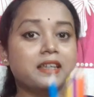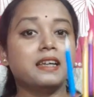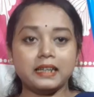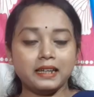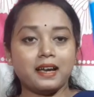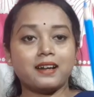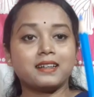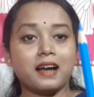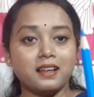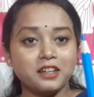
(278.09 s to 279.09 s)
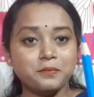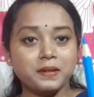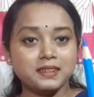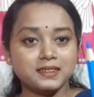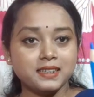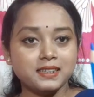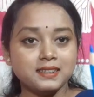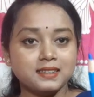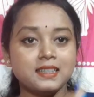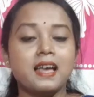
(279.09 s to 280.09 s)
They are color
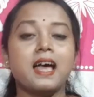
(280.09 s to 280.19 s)
pencils